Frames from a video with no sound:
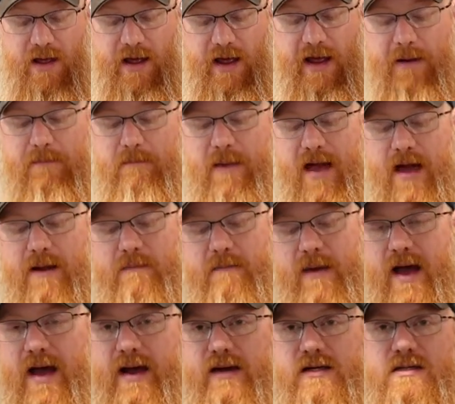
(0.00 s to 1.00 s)
a Mad
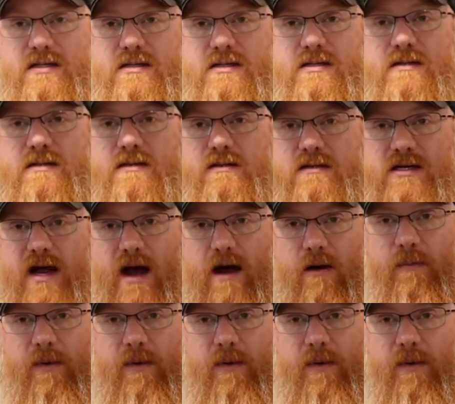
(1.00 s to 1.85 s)
Max style